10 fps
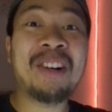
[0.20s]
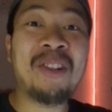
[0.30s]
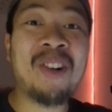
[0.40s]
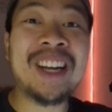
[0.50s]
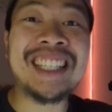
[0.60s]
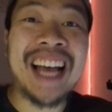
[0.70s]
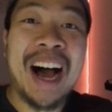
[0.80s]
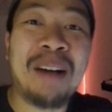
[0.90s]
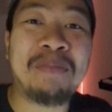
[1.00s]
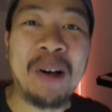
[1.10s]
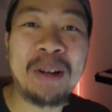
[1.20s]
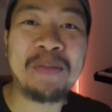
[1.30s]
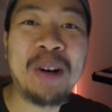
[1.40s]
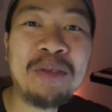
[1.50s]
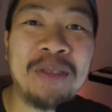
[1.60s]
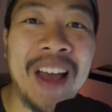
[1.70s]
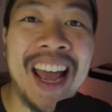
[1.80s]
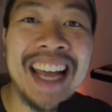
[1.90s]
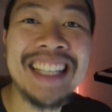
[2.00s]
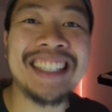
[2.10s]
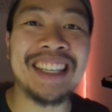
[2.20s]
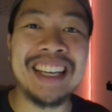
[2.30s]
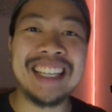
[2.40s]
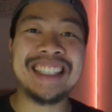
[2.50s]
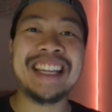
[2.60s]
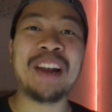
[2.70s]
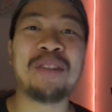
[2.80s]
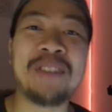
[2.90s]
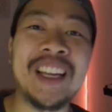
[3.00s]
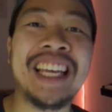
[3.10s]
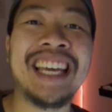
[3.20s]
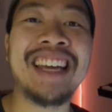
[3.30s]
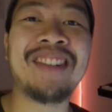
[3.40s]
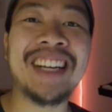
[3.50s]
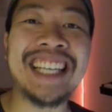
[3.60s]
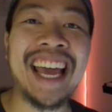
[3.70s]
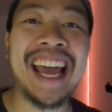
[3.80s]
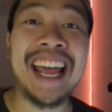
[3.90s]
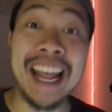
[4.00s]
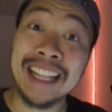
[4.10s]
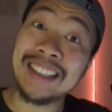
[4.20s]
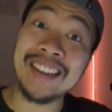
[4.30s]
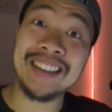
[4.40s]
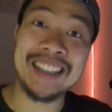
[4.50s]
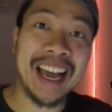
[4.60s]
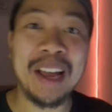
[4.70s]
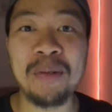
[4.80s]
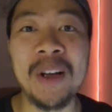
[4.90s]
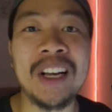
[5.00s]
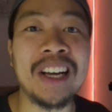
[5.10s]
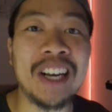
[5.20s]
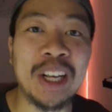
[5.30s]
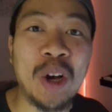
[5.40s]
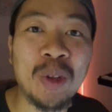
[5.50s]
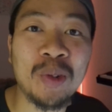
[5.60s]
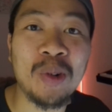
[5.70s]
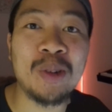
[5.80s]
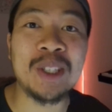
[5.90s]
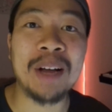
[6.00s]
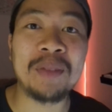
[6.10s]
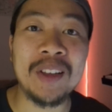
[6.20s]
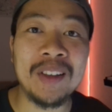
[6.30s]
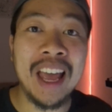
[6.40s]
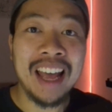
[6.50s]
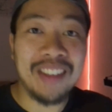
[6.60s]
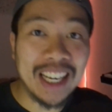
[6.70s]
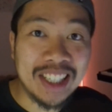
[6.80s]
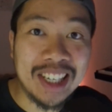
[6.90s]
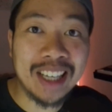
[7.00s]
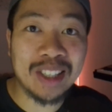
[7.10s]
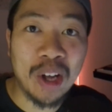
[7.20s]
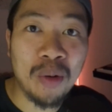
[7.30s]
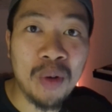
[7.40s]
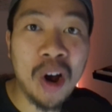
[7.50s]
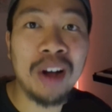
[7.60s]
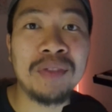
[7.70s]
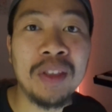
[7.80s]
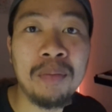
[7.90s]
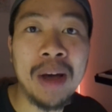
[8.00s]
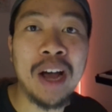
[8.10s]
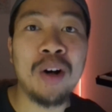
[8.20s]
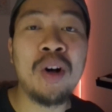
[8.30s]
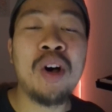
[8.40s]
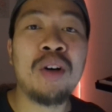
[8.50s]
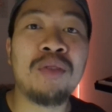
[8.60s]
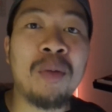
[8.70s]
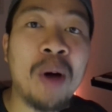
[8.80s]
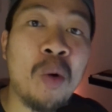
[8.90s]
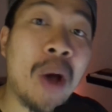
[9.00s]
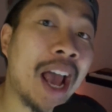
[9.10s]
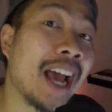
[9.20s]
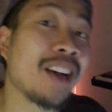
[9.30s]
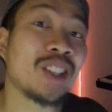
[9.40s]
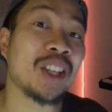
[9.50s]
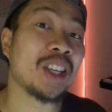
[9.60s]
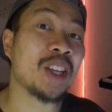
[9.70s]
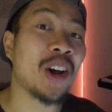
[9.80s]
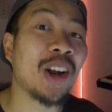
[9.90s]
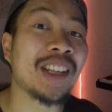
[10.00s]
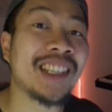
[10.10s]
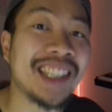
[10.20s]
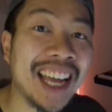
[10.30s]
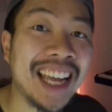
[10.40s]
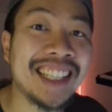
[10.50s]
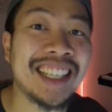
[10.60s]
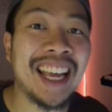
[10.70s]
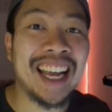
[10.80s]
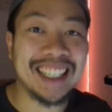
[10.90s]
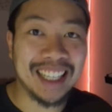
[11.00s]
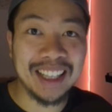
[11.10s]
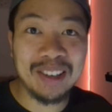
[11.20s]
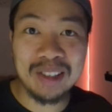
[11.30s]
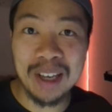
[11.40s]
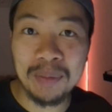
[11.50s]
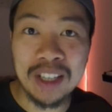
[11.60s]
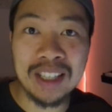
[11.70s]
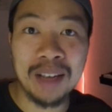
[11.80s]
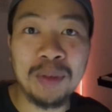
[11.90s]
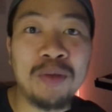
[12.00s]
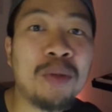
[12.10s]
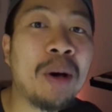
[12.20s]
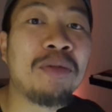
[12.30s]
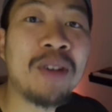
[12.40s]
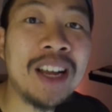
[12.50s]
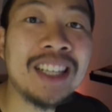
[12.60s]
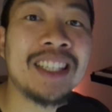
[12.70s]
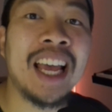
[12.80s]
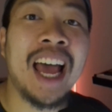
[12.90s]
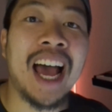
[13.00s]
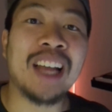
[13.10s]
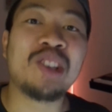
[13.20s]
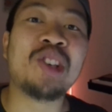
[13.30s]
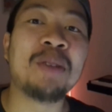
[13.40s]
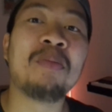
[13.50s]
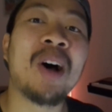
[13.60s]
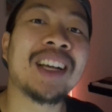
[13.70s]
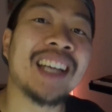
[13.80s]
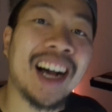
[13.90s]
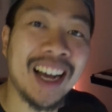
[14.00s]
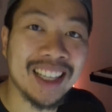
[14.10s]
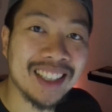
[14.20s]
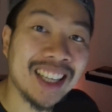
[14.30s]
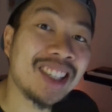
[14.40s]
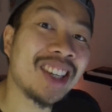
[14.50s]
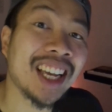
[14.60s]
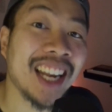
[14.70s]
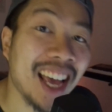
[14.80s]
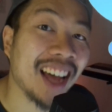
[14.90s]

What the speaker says: What is up, Pokemon fans? It's Nidovin here again, and today we're gonna go through something that just arrived in the mail from my warehouse in the United States. It's a little something from my friends at Ship My Cards. Let's check it out.